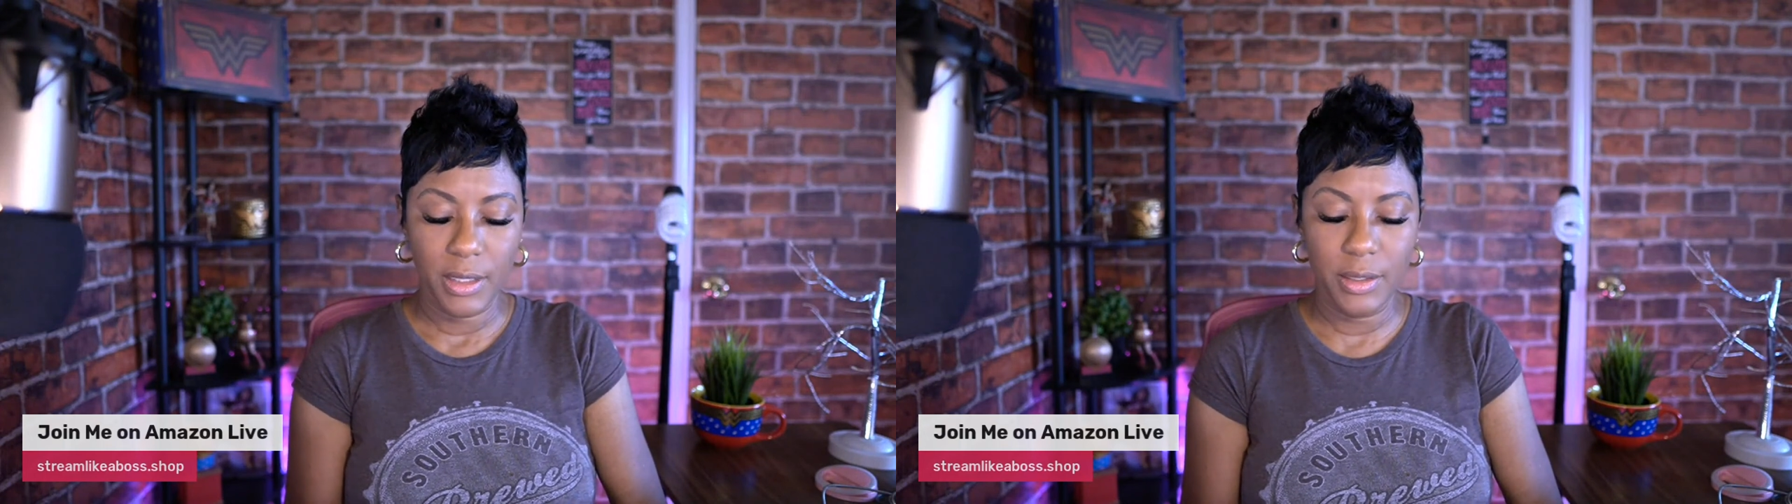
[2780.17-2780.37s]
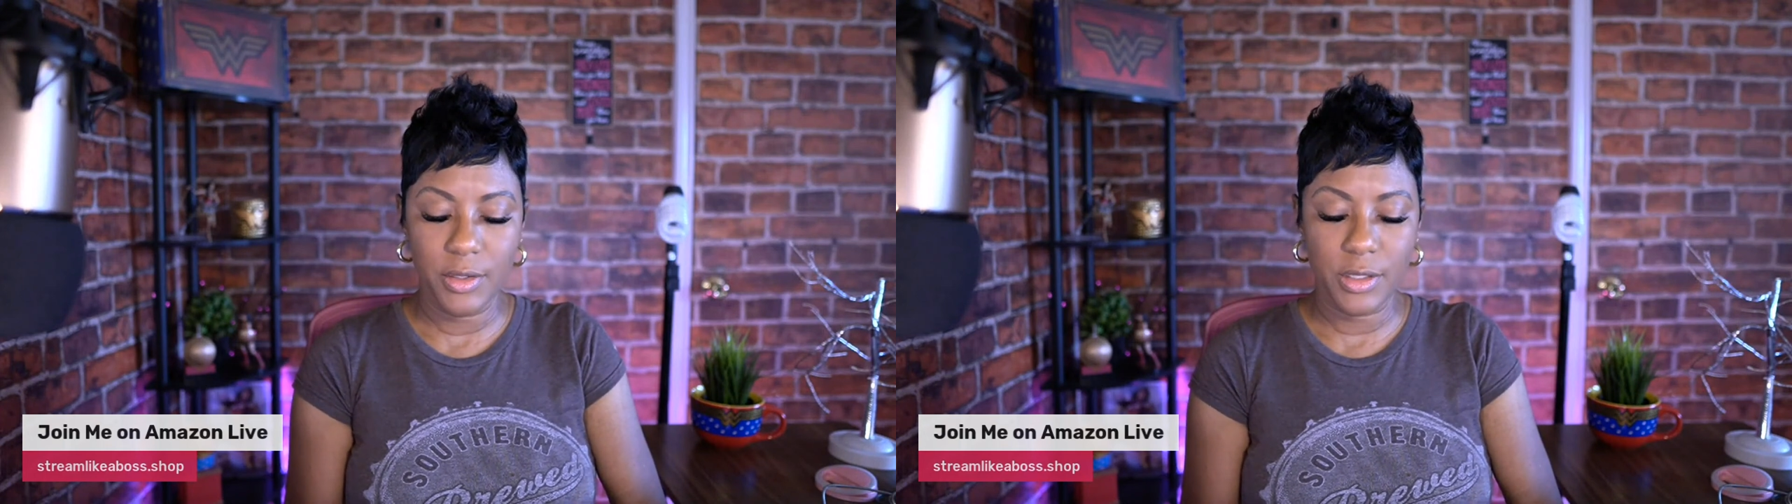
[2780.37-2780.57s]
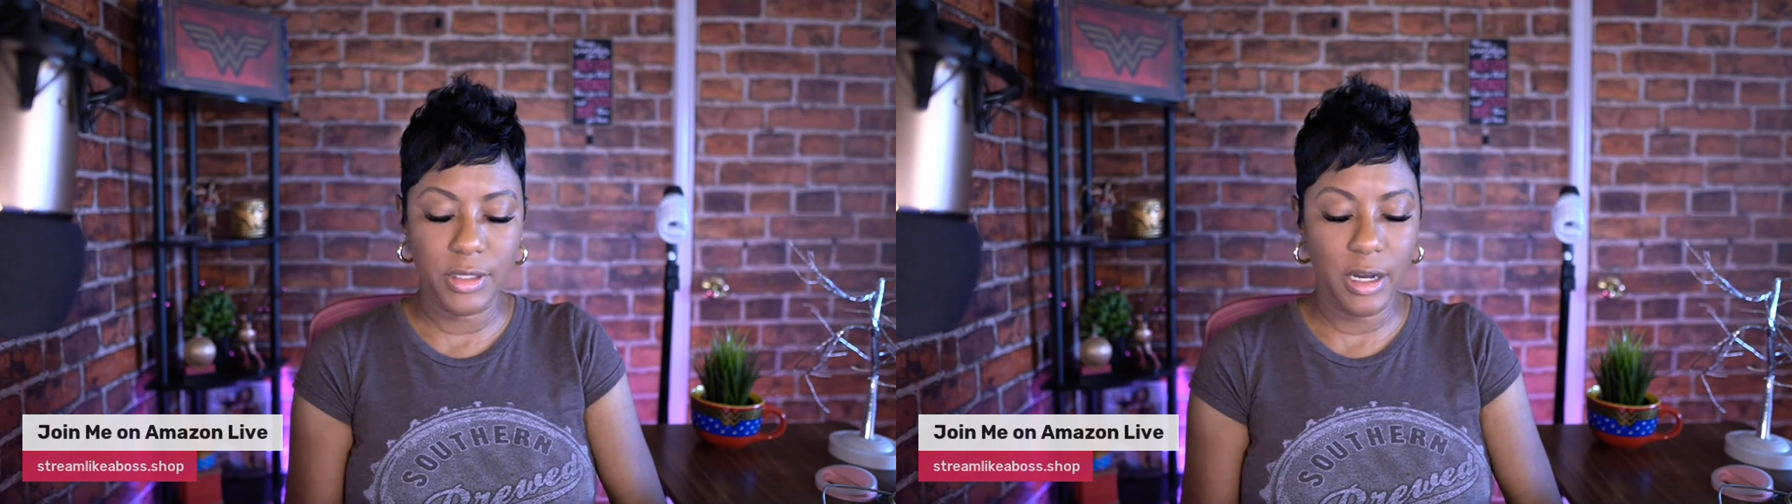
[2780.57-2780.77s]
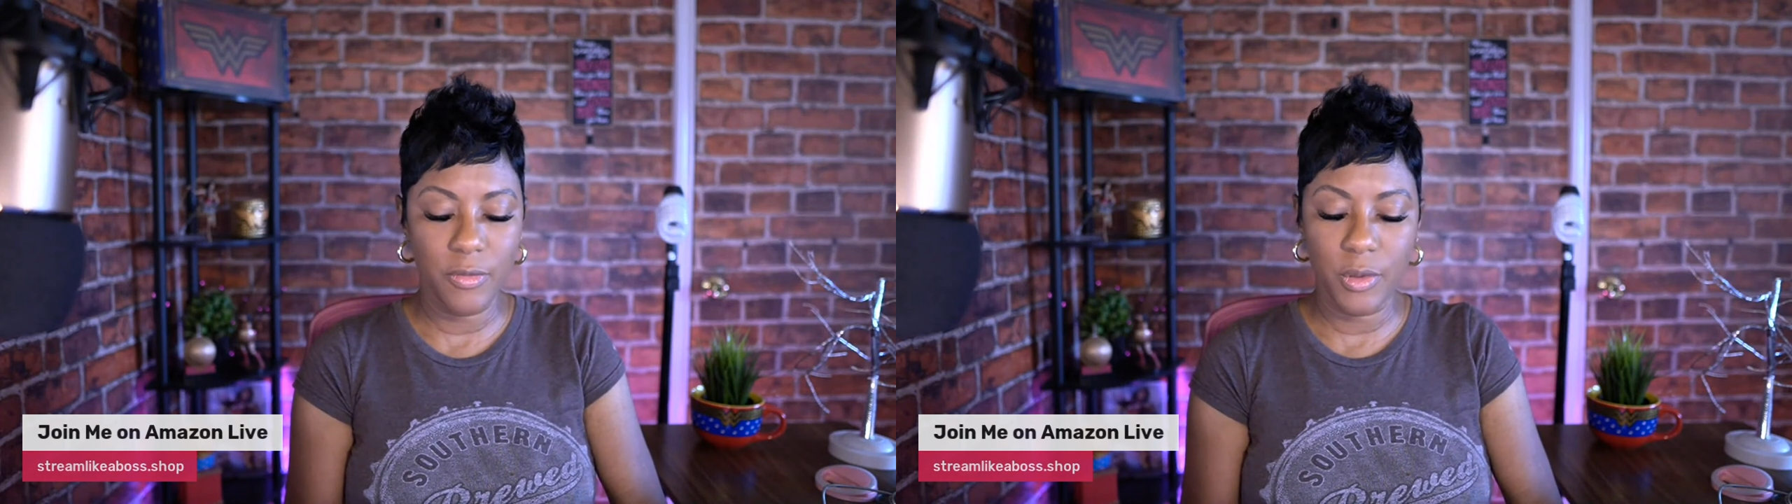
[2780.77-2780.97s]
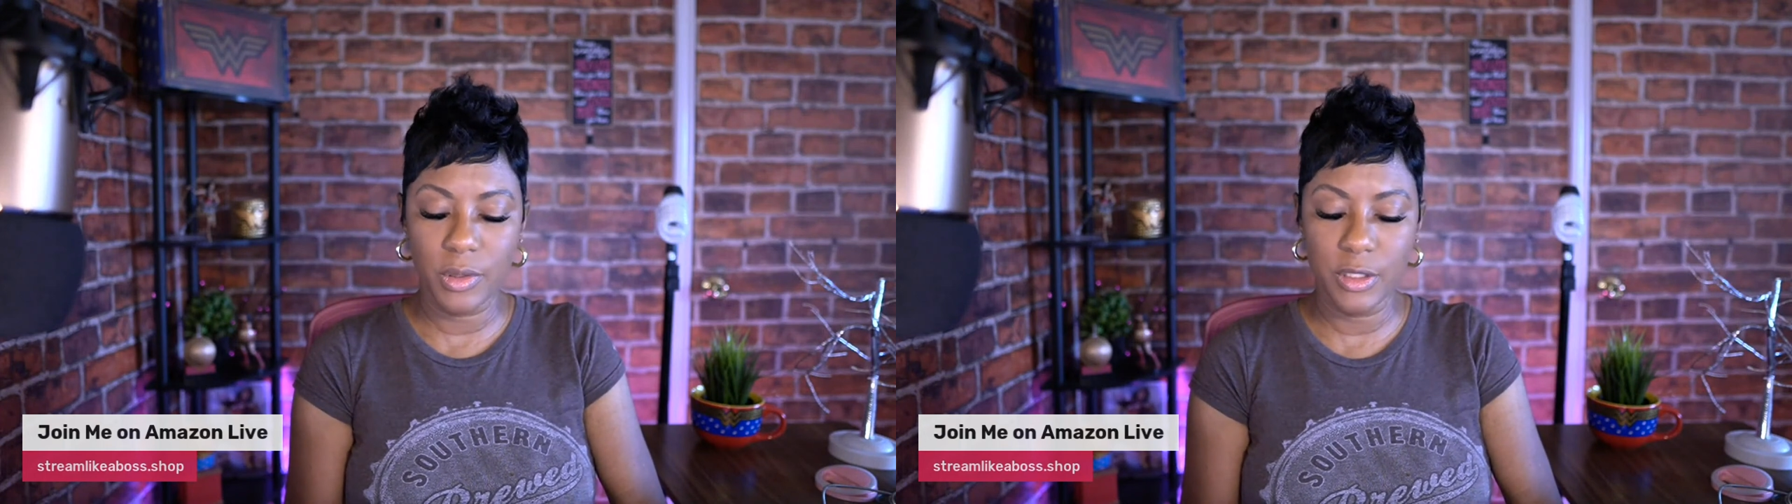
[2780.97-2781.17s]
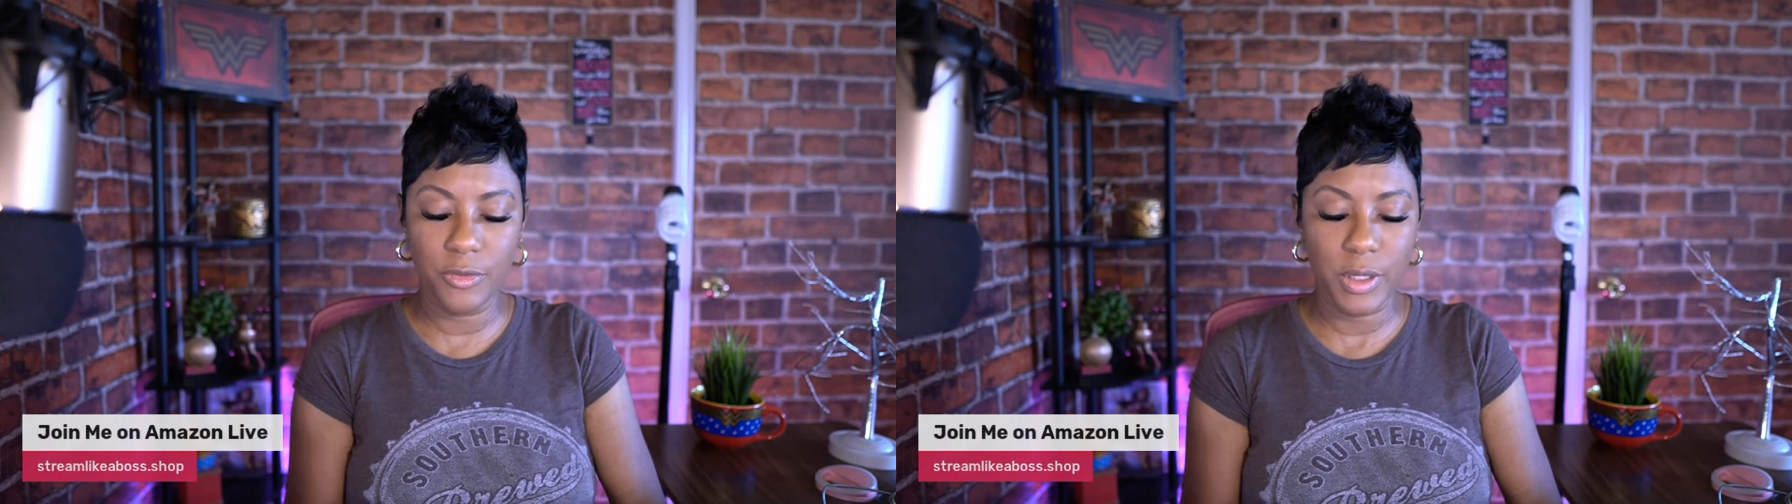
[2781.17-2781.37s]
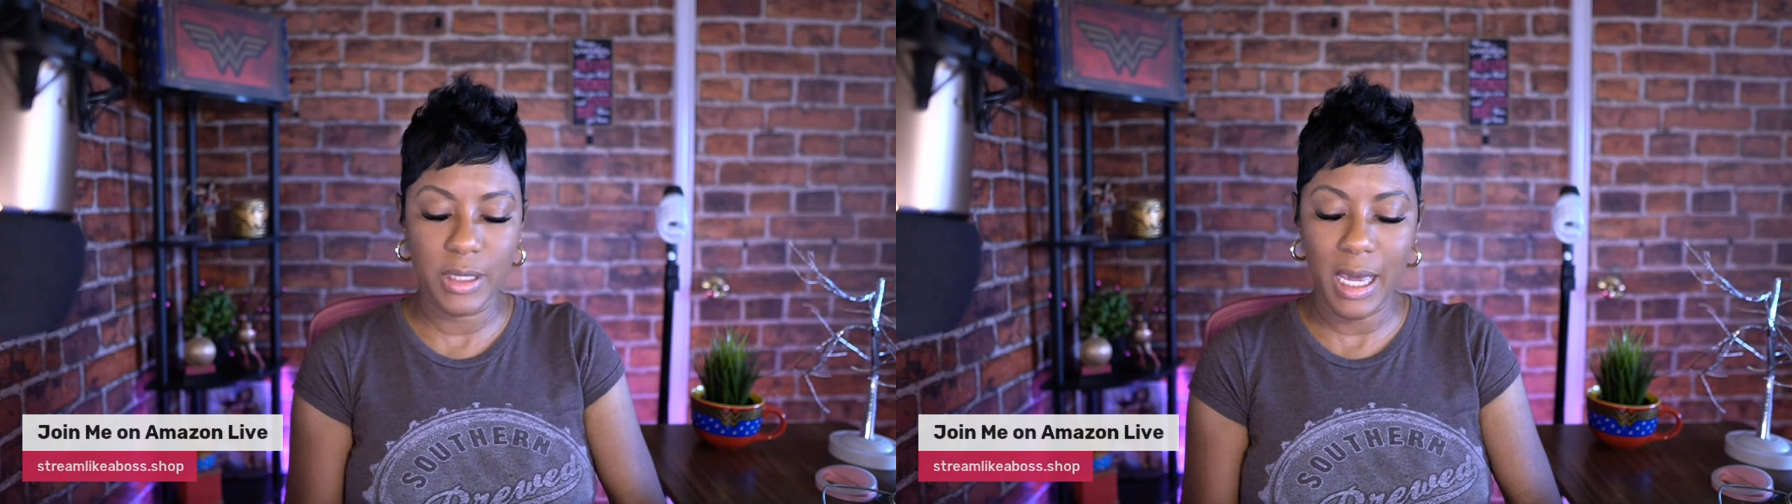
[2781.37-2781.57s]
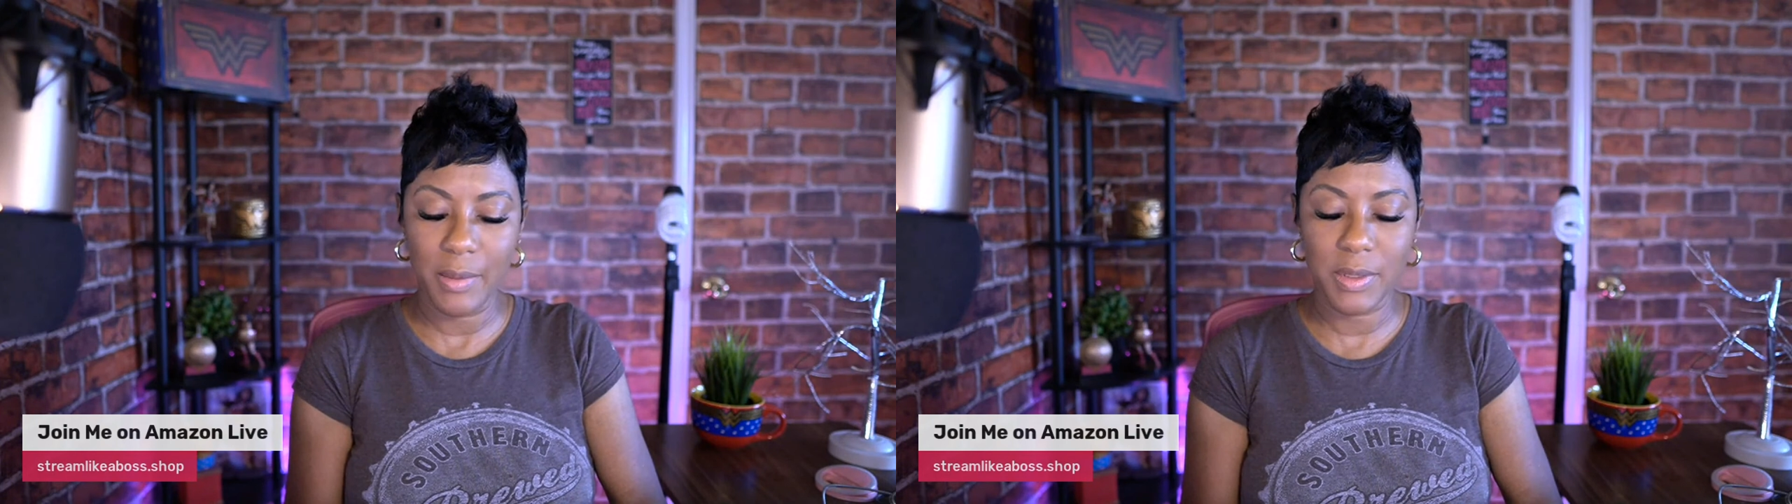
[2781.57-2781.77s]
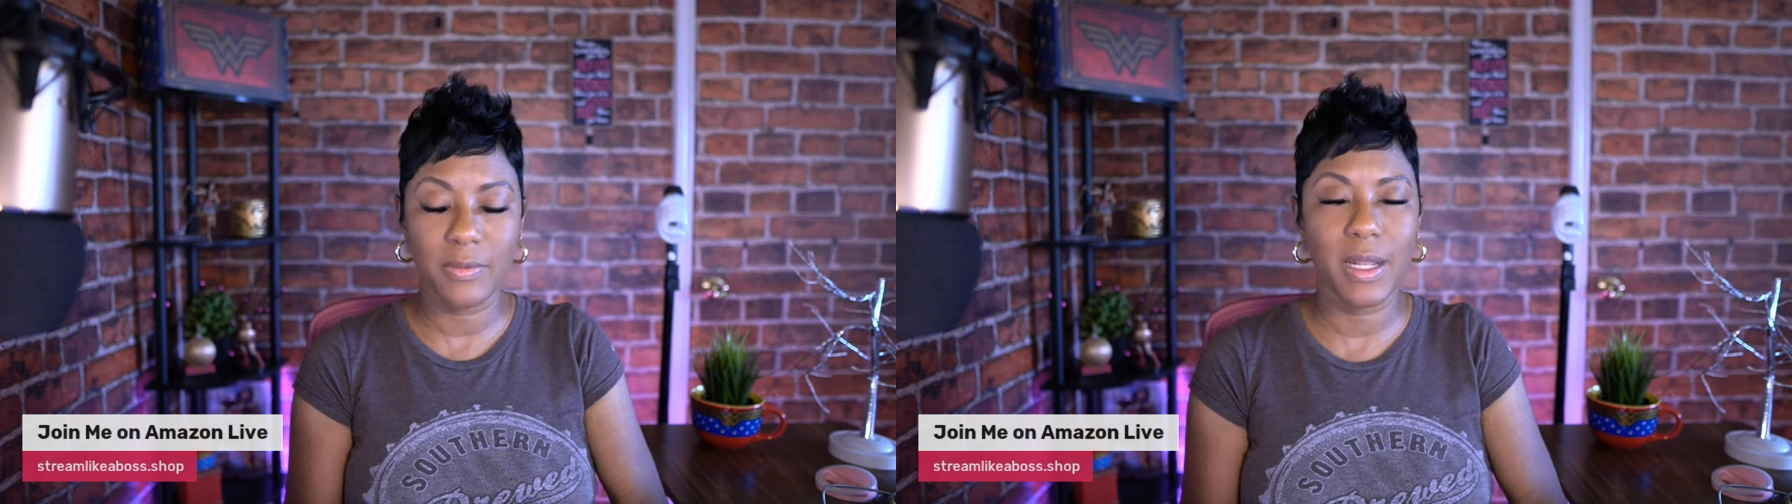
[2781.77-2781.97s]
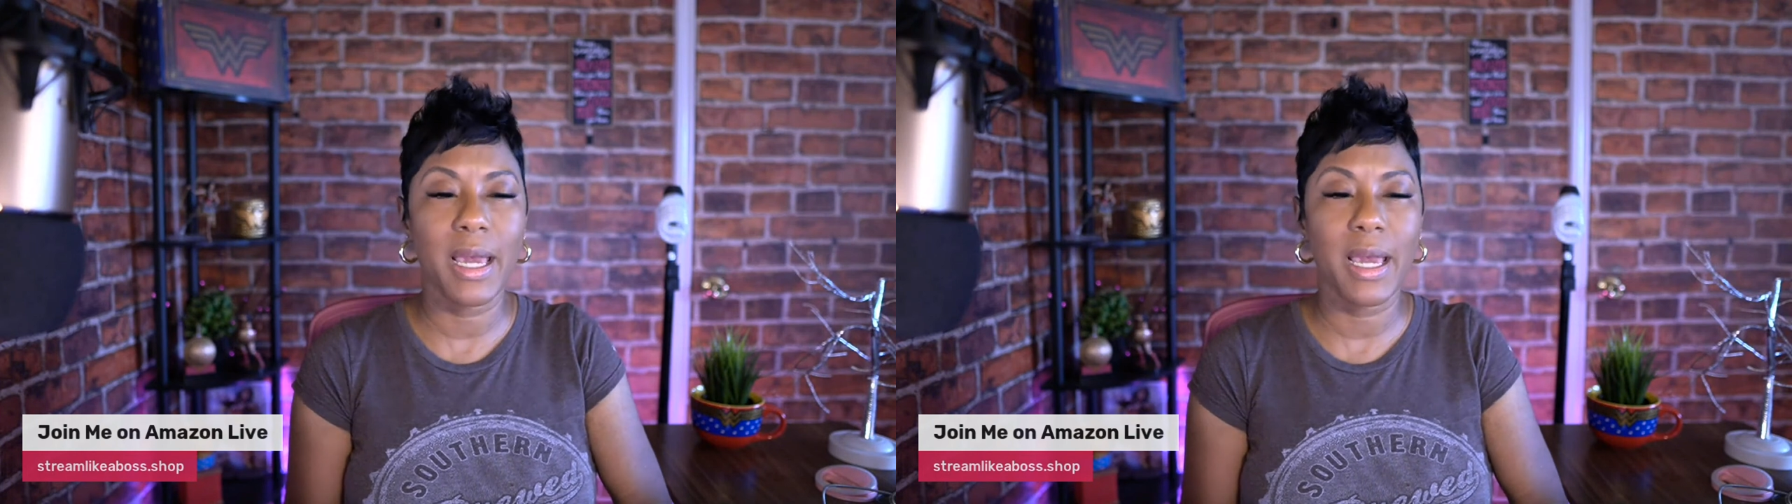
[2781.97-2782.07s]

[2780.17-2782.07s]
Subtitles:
There's several different types of